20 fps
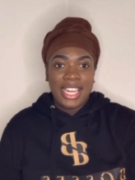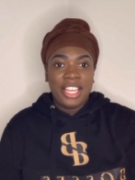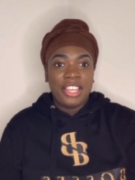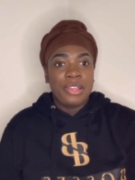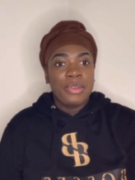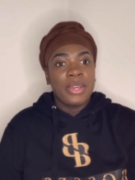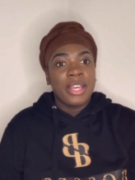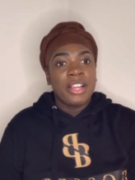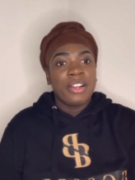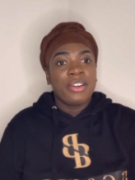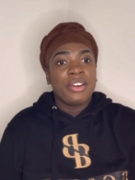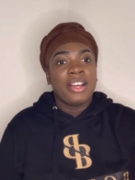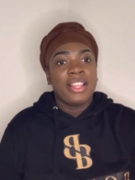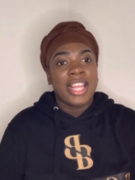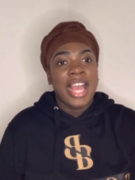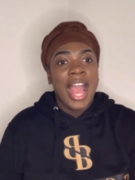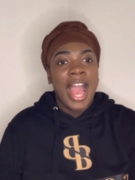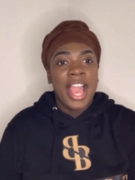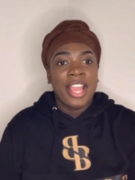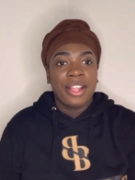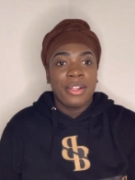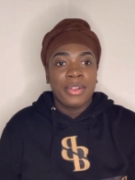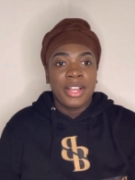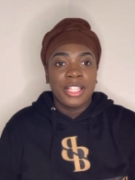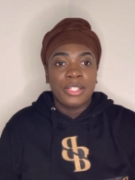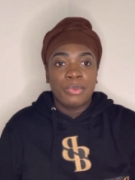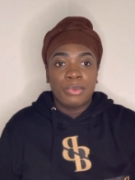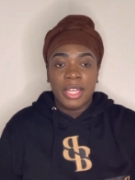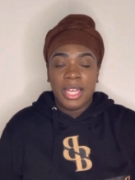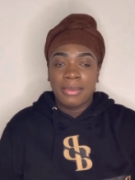and you can go on the
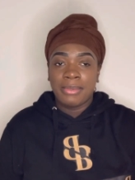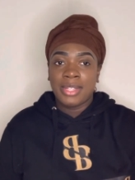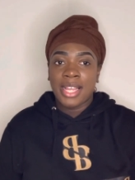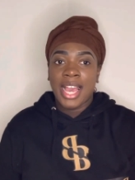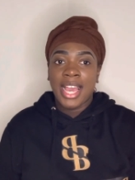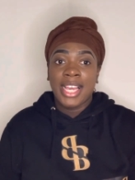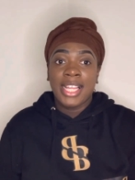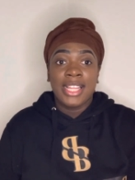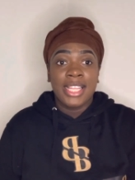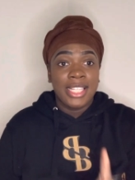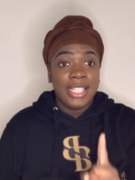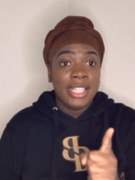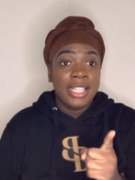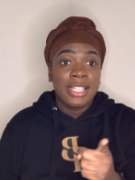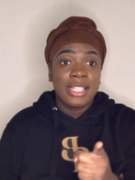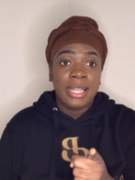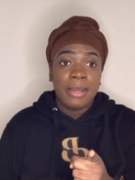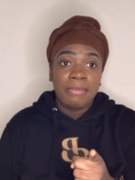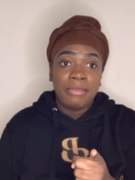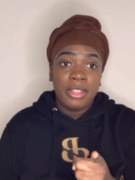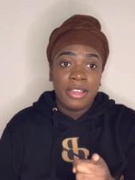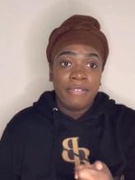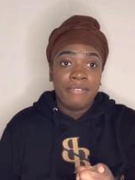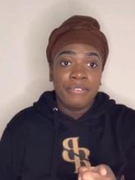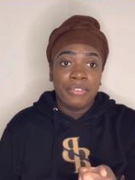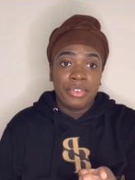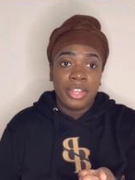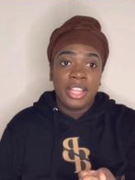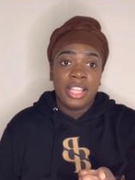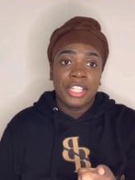IRS website. This is something
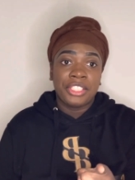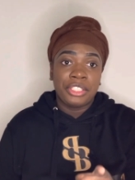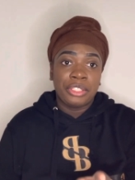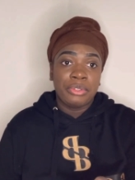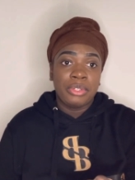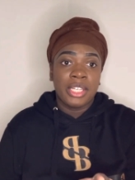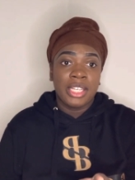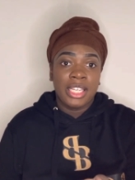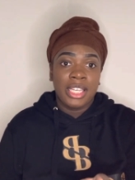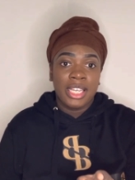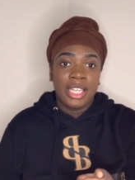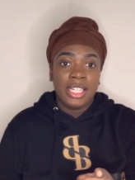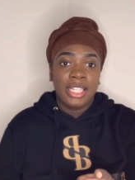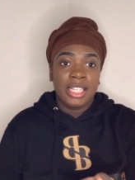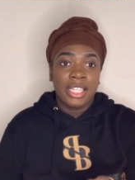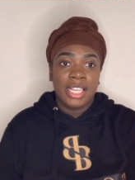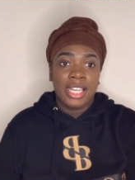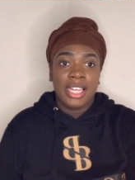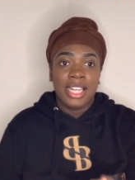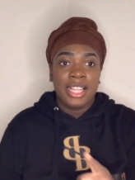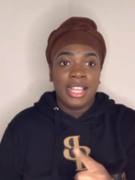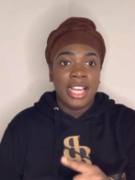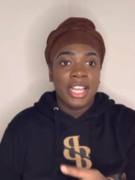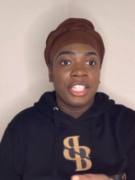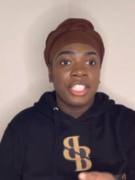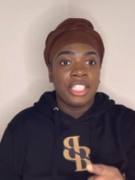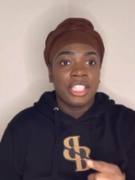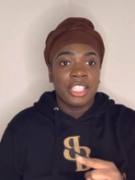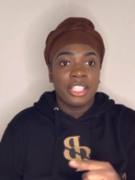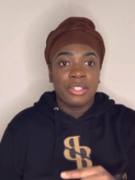free that you can get done and that's
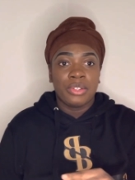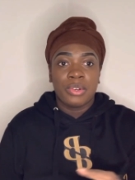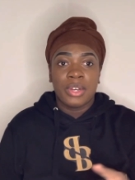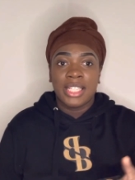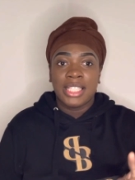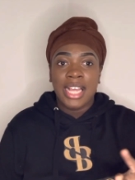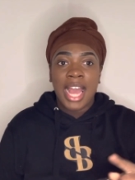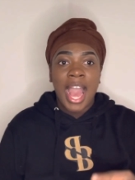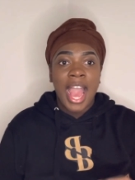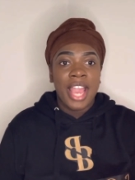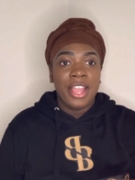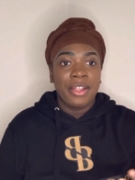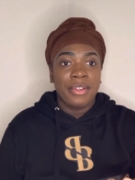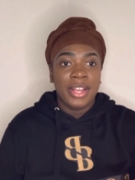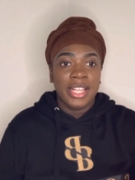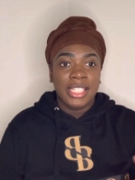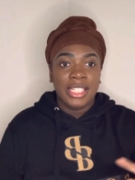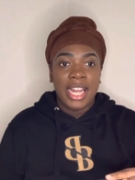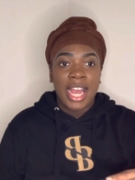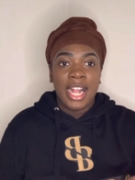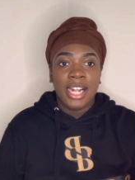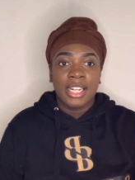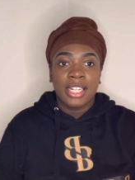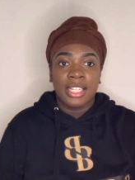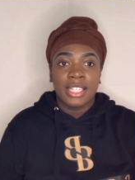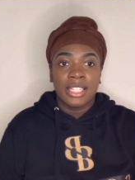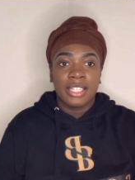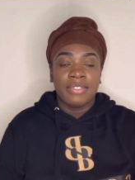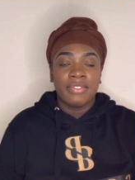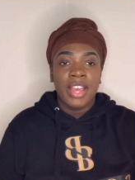just going to irs.gov
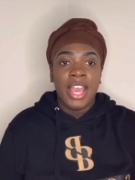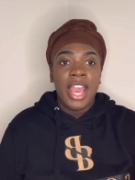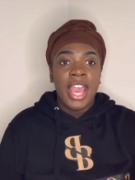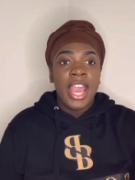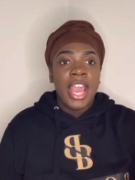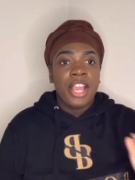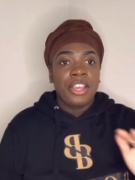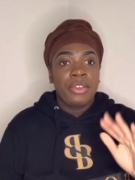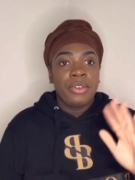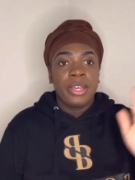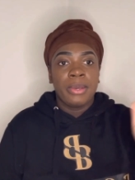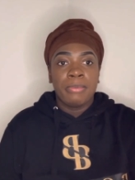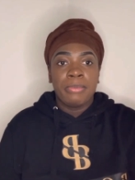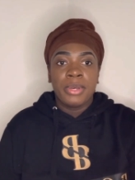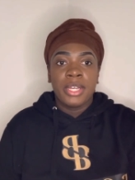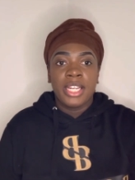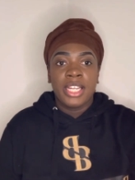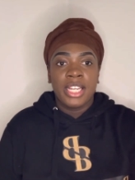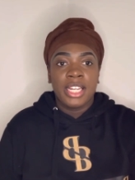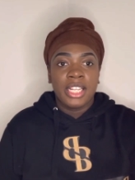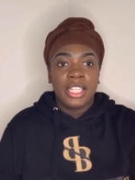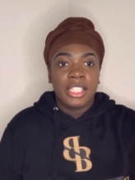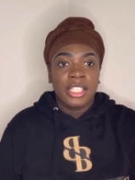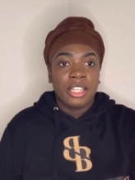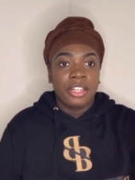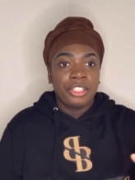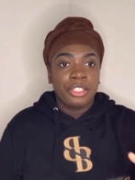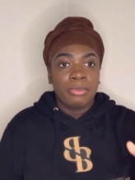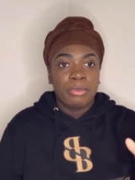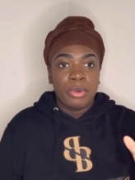and you can put in the
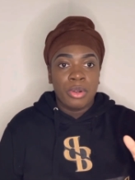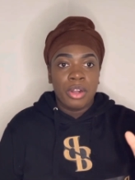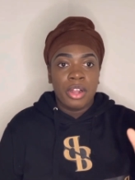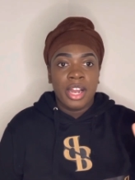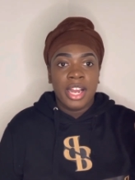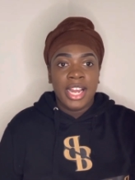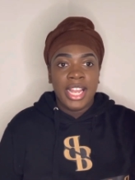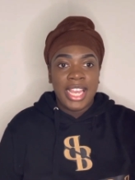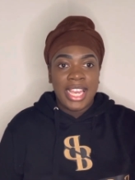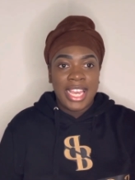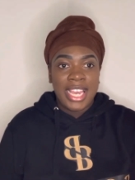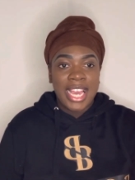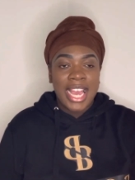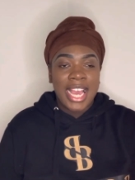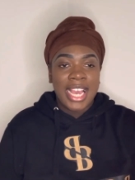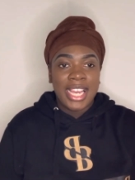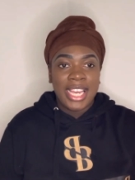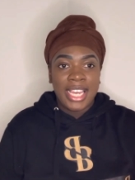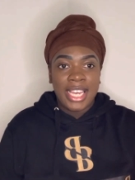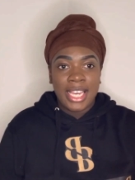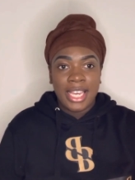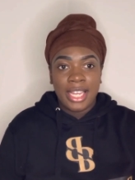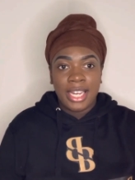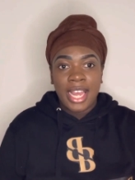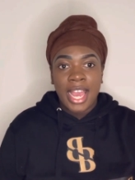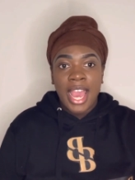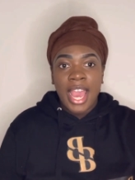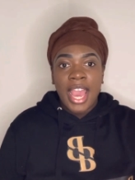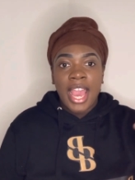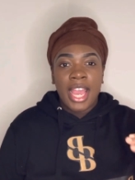search bar EIN
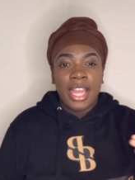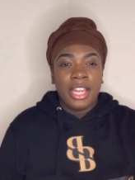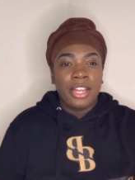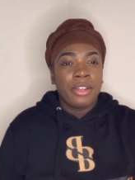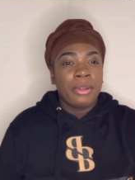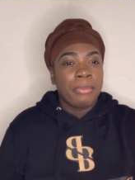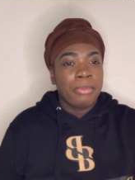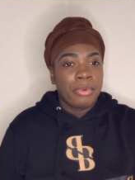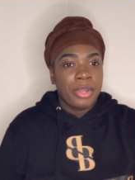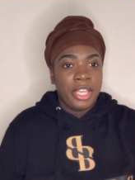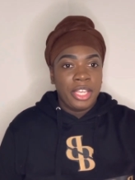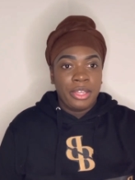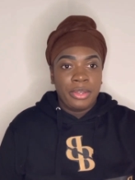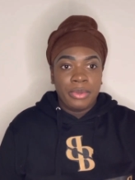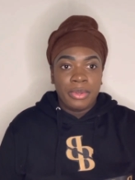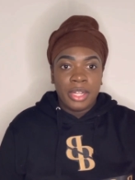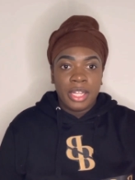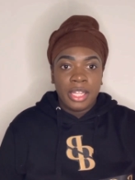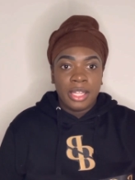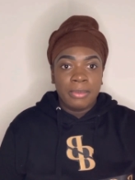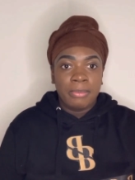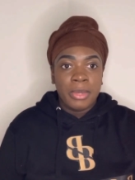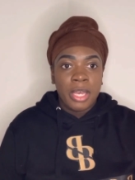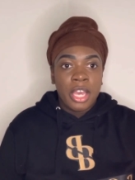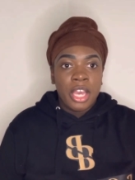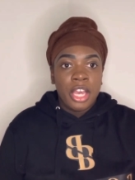and it'll bring you up